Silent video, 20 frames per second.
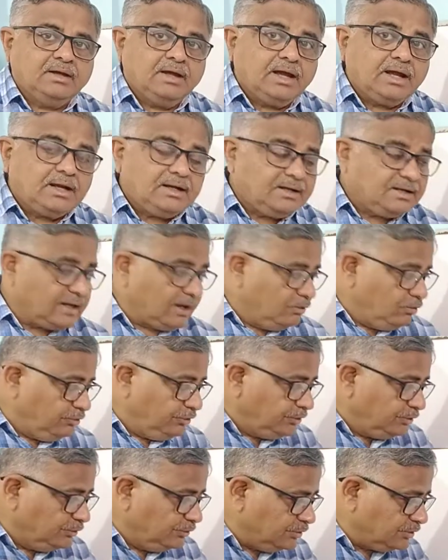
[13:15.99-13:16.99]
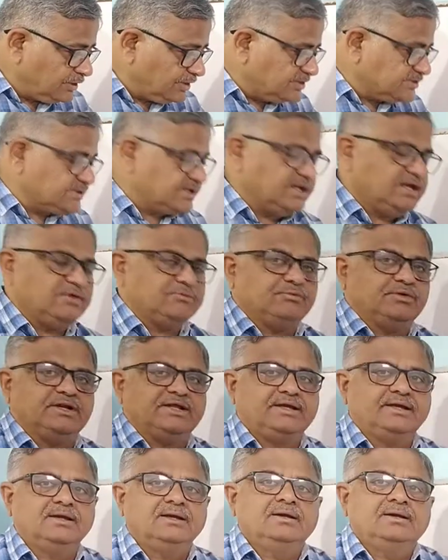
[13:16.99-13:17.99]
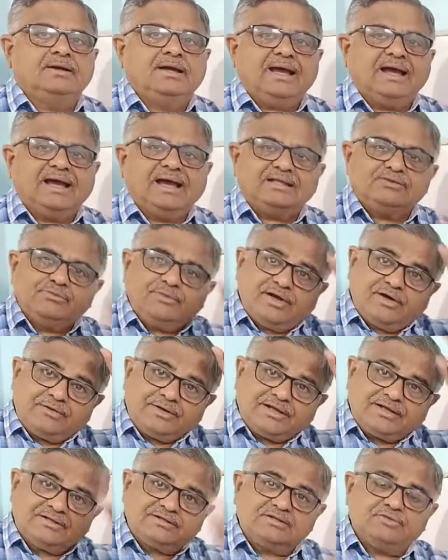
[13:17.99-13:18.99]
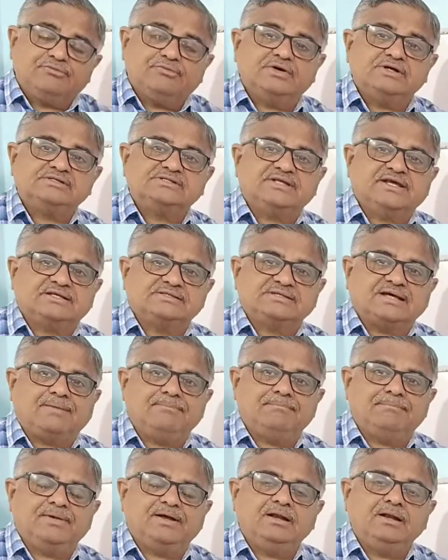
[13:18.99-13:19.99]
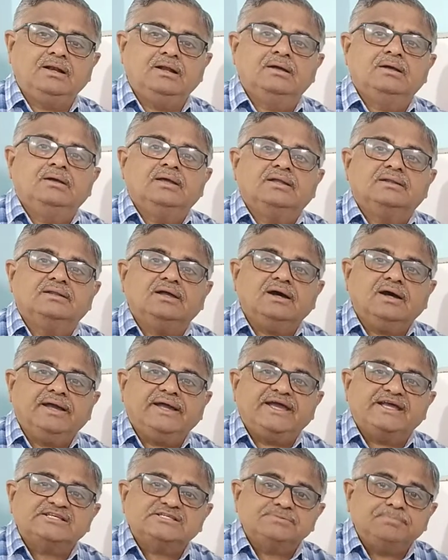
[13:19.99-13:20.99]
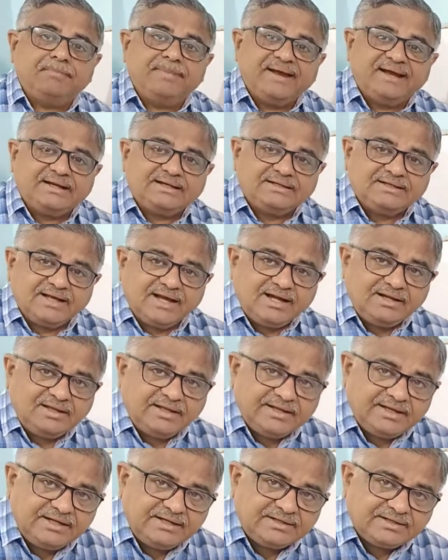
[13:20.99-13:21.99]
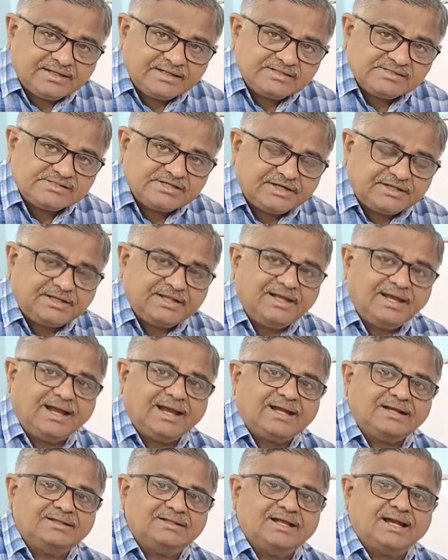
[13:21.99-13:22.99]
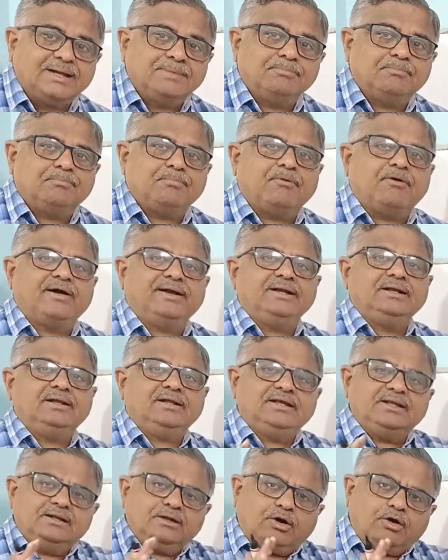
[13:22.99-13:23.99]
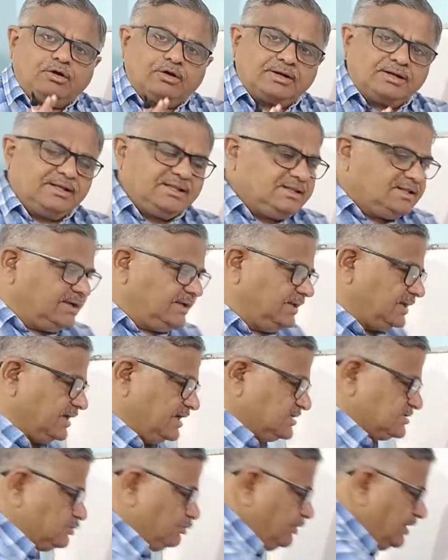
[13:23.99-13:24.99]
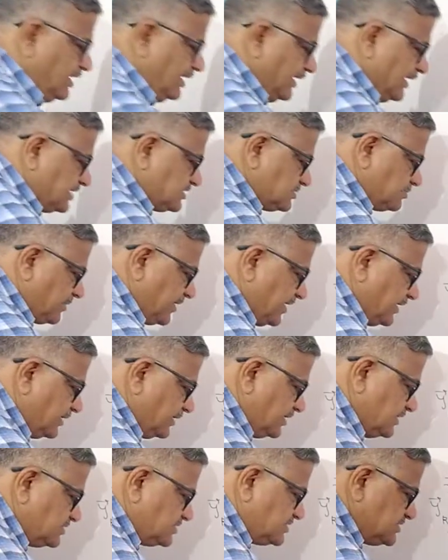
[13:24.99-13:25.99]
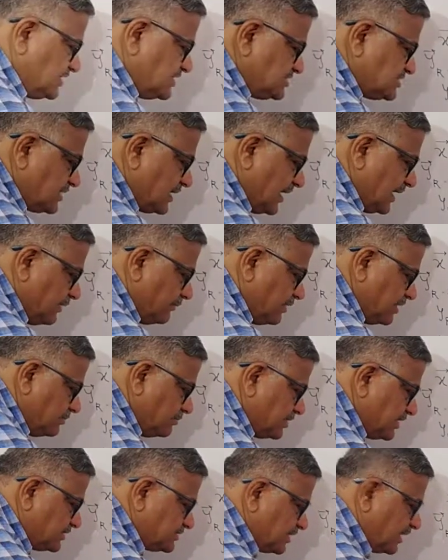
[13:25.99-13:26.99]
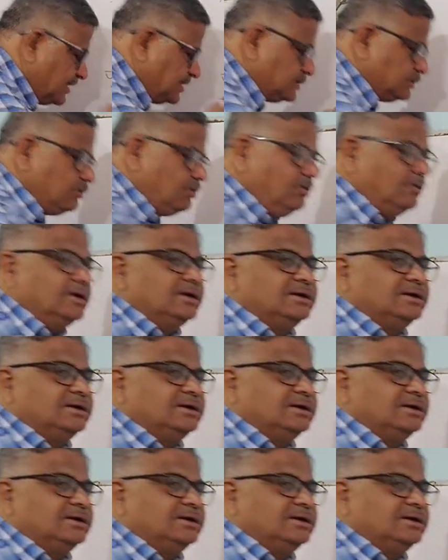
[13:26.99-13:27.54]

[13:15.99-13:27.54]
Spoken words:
And now you notice carefully, as we have taken the first example, the expected intensity at that point in ordinary case we expect is just I1 plus I2,